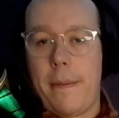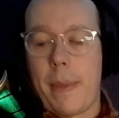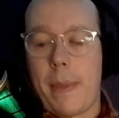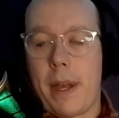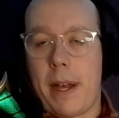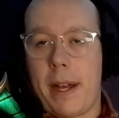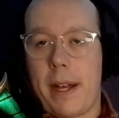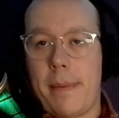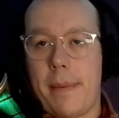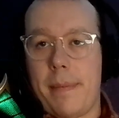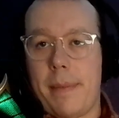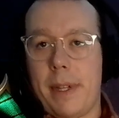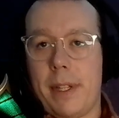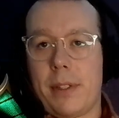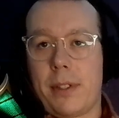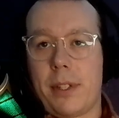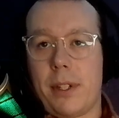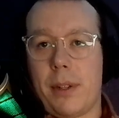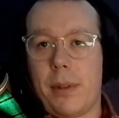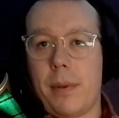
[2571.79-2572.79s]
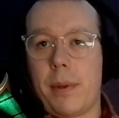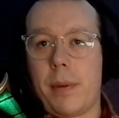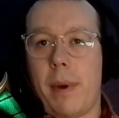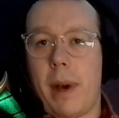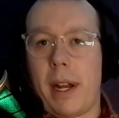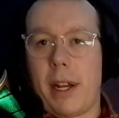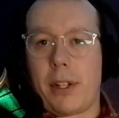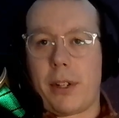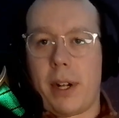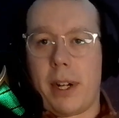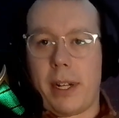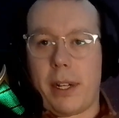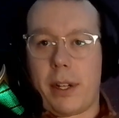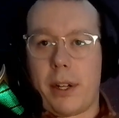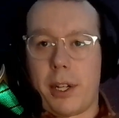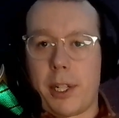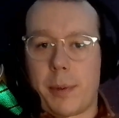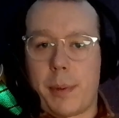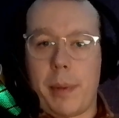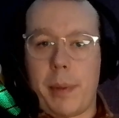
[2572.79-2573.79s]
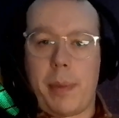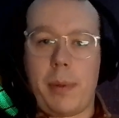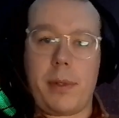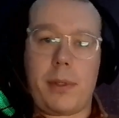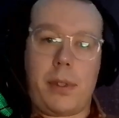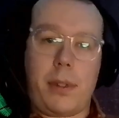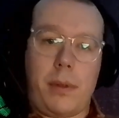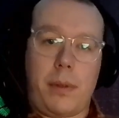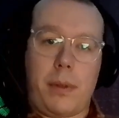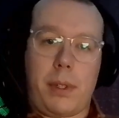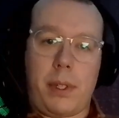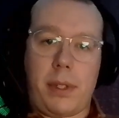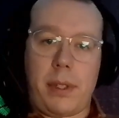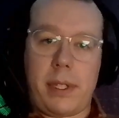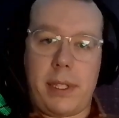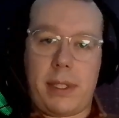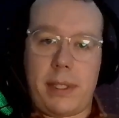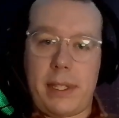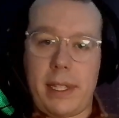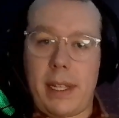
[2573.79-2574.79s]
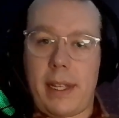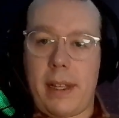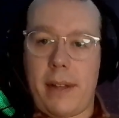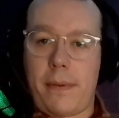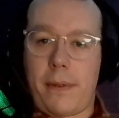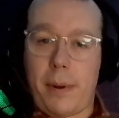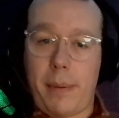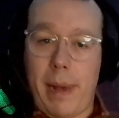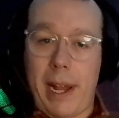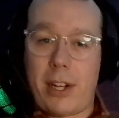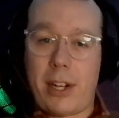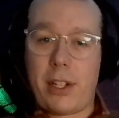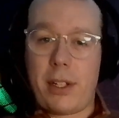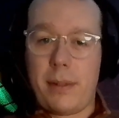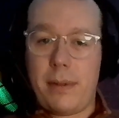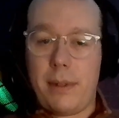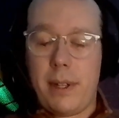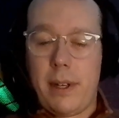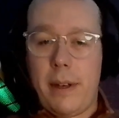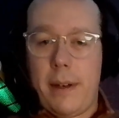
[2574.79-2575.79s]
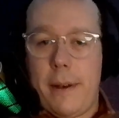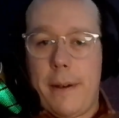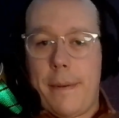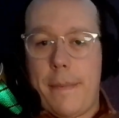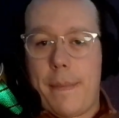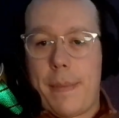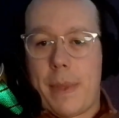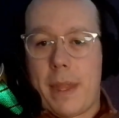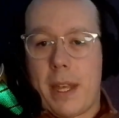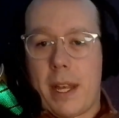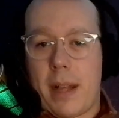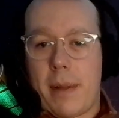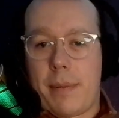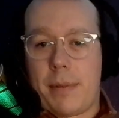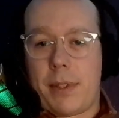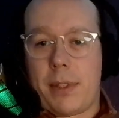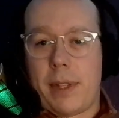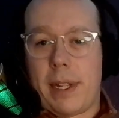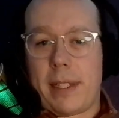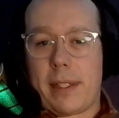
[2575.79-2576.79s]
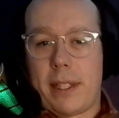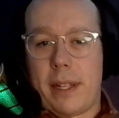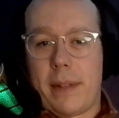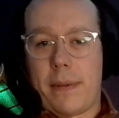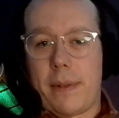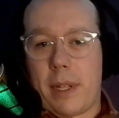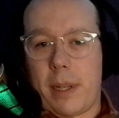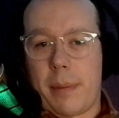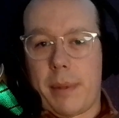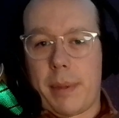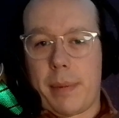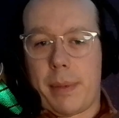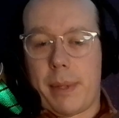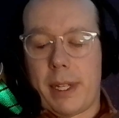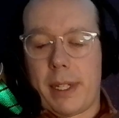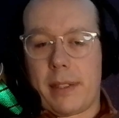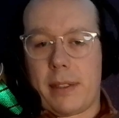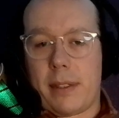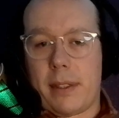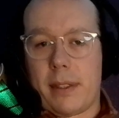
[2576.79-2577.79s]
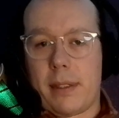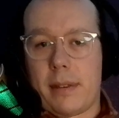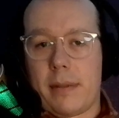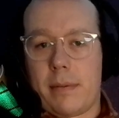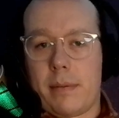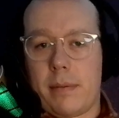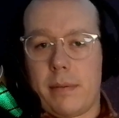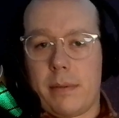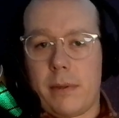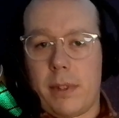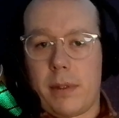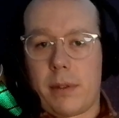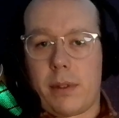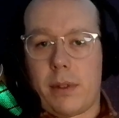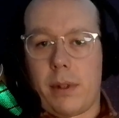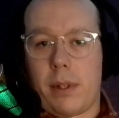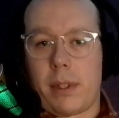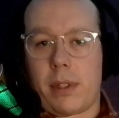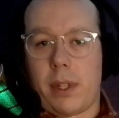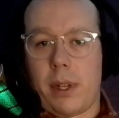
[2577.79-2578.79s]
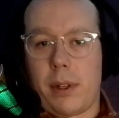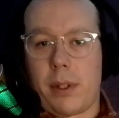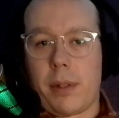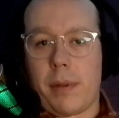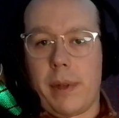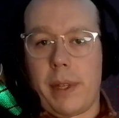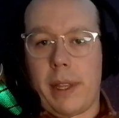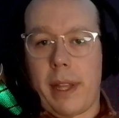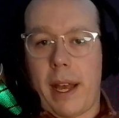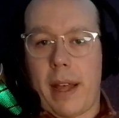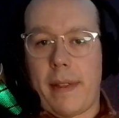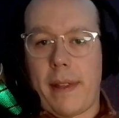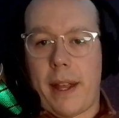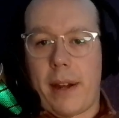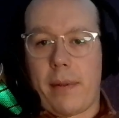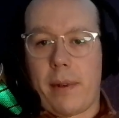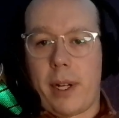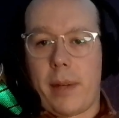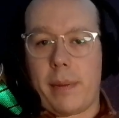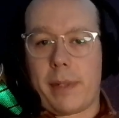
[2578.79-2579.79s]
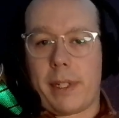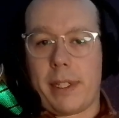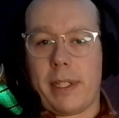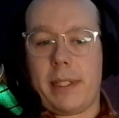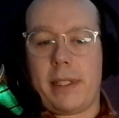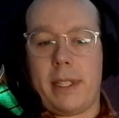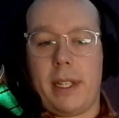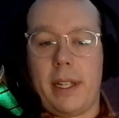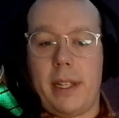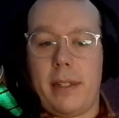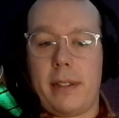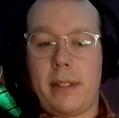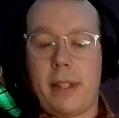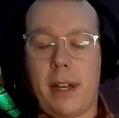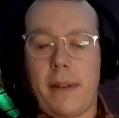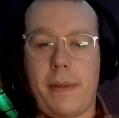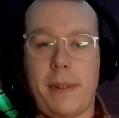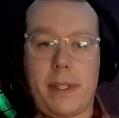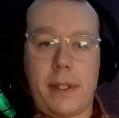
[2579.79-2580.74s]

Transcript: And so we want to try to encourage people to at least seek information. So that's definitely a big place to sort of start doing that in that realm, because it is tough.